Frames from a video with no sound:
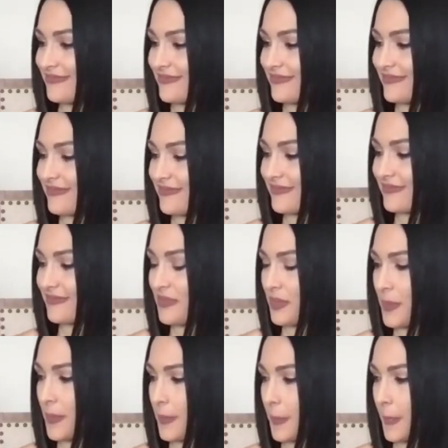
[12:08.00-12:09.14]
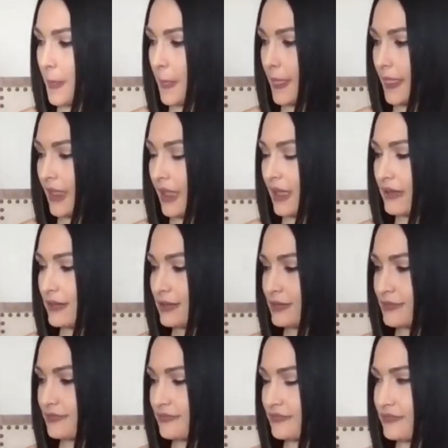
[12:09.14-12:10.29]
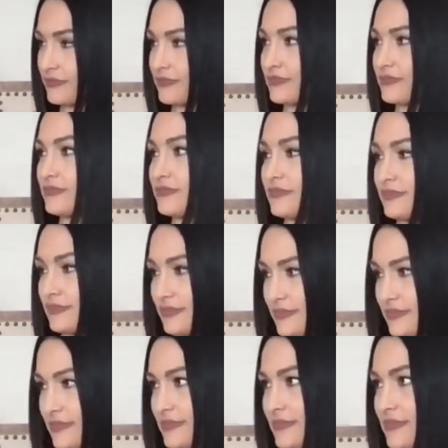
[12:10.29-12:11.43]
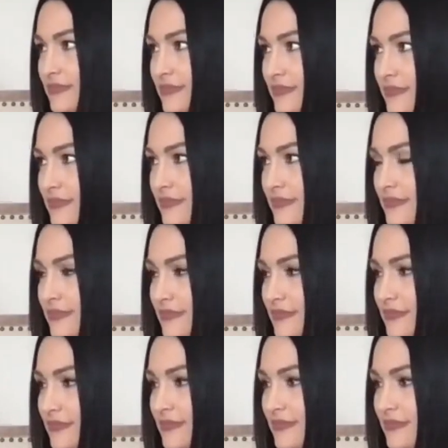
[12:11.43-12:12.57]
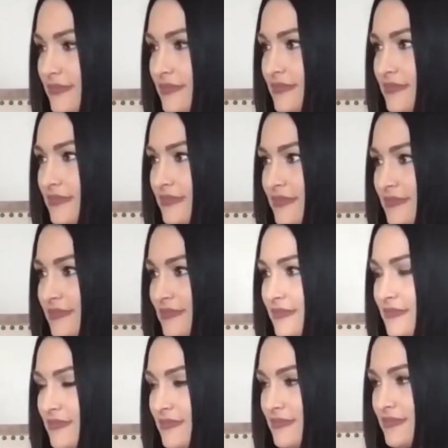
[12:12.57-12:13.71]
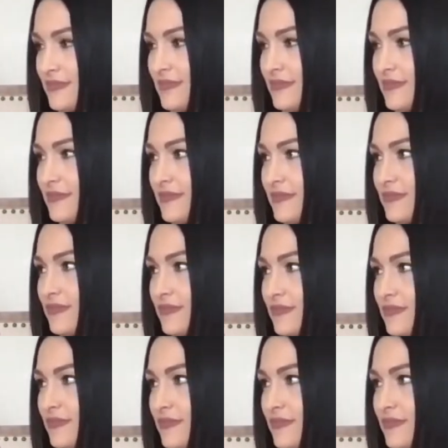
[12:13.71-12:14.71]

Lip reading: This person isn't speaking.